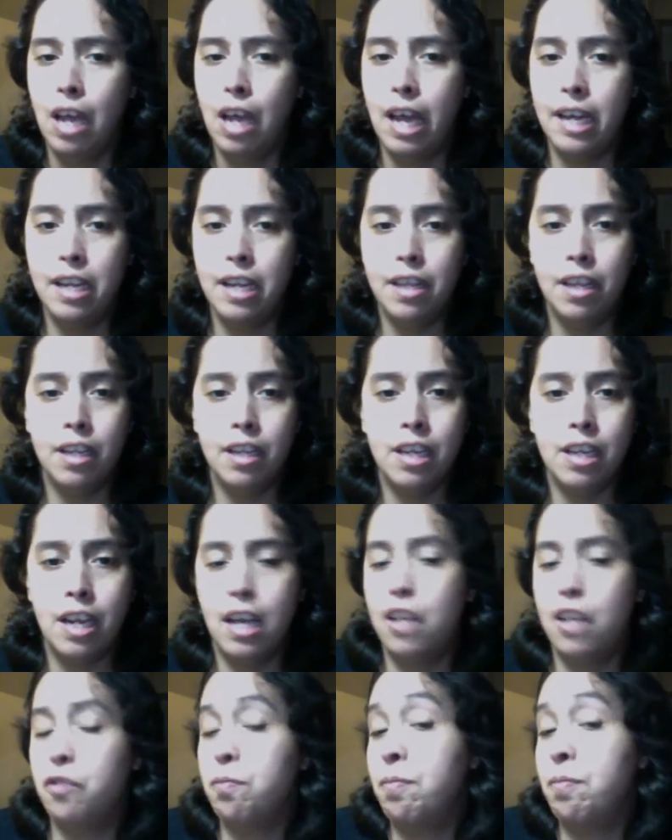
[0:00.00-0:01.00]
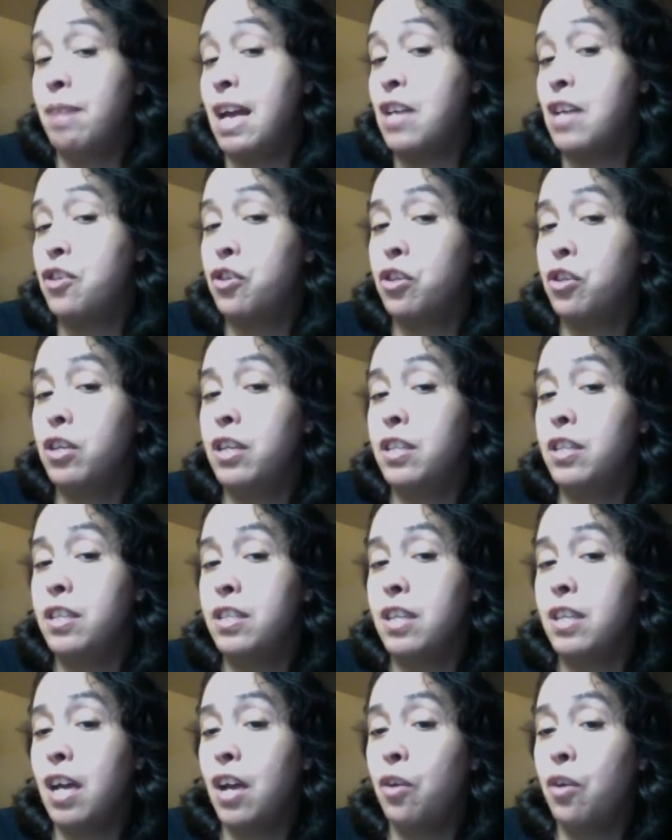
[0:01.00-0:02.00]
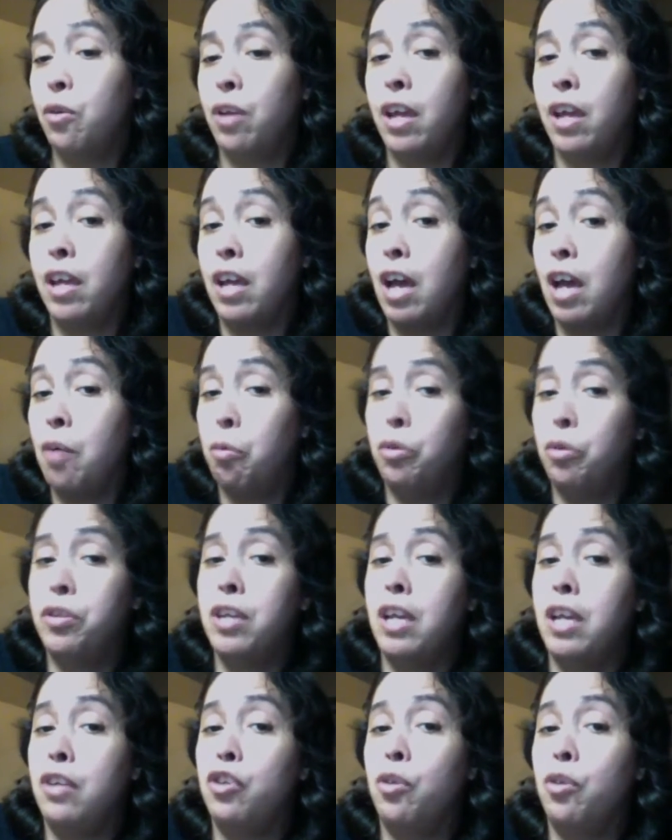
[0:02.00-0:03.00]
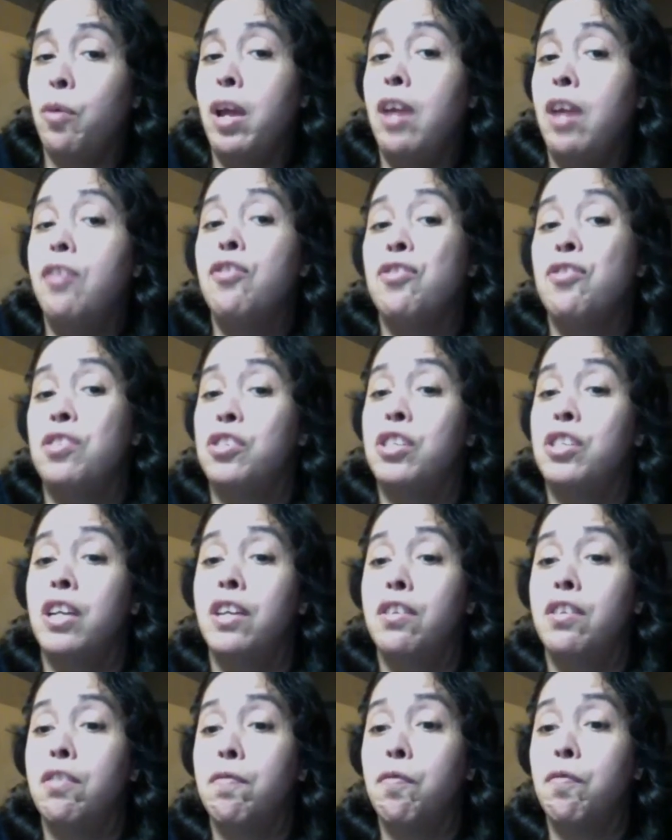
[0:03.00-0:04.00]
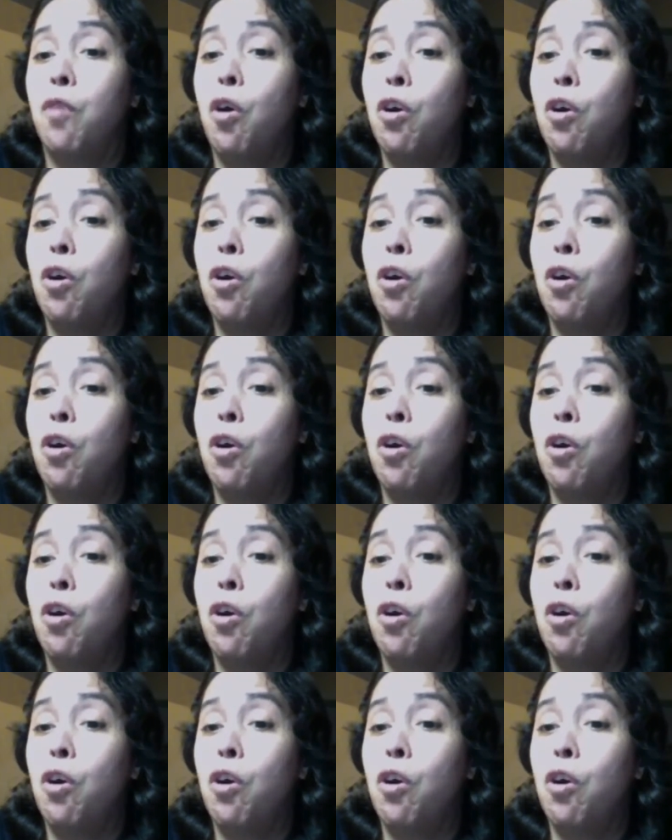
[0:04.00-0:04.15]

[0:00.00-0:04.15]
Anything that has magic in the title, like I will take Johanna's Enchanted